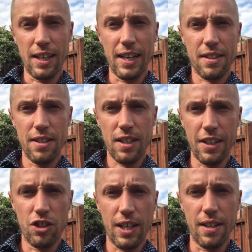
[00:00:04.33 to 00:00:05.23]
Alexis
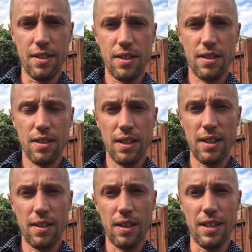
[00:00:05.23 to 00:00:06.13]
Sanchez
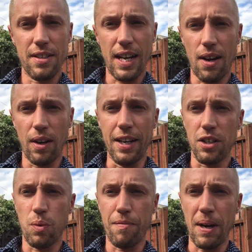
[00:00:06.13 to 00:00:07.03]
is now
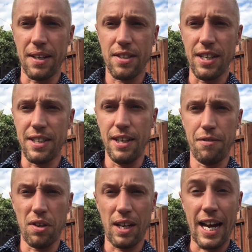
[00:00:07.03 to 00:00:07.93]
linked with Man City
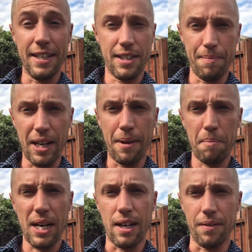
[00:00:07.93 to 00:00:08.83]
for £80
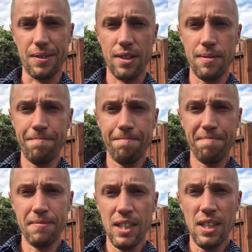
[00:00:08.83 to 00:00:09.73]
million. Not
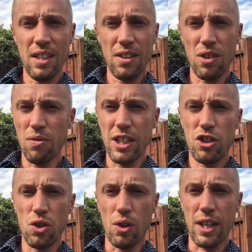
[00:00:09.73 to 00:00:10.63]
really
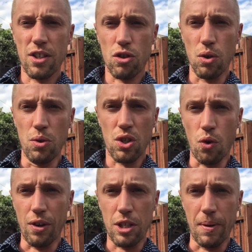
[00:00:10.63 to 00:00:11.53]
sure that's a true
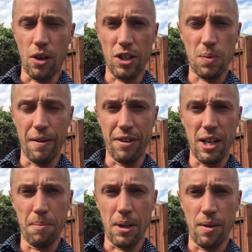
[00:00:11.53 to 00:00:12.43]
story, to be honest with
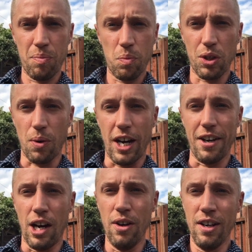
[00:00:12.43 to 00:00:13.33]
you, but what do I
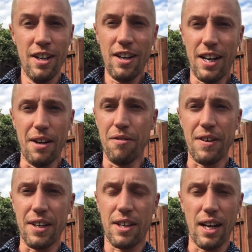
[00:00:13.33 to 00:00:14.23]
know? I didn't
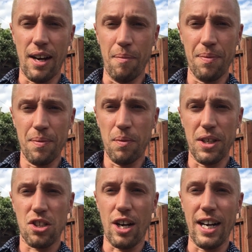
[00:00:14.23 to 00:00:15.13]
think
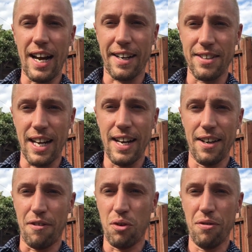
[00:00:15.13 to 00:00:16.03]
we'd sign Lacazette,
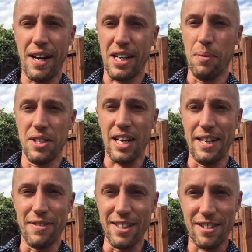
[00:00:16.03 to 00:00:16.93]
and I thought Wenger was
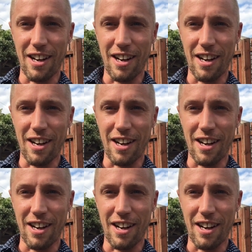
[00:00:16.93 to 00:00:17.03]
leaving.